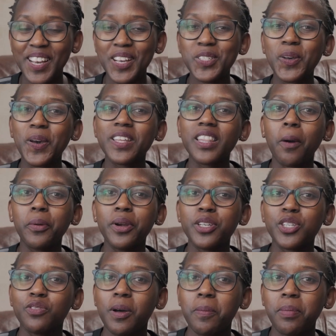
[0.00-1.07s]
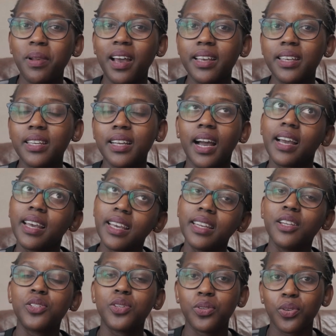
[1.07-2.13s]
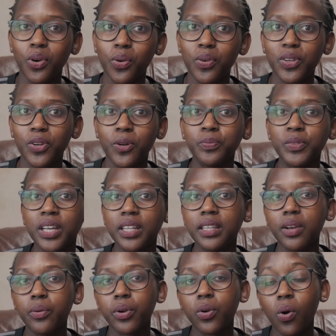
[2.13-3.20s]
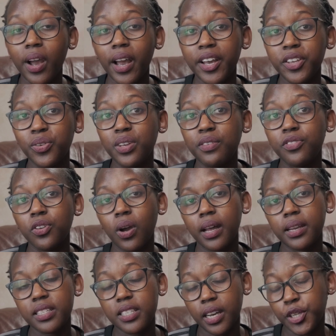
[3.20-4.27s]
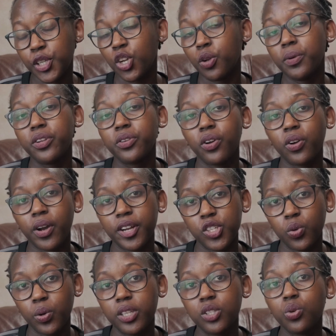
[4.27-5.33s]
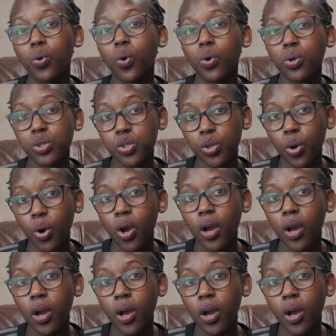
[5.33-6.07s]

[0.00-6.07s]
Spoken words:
So in the process of applying, again, it's on Oreo. They require you, if you're an international medical graduate, to also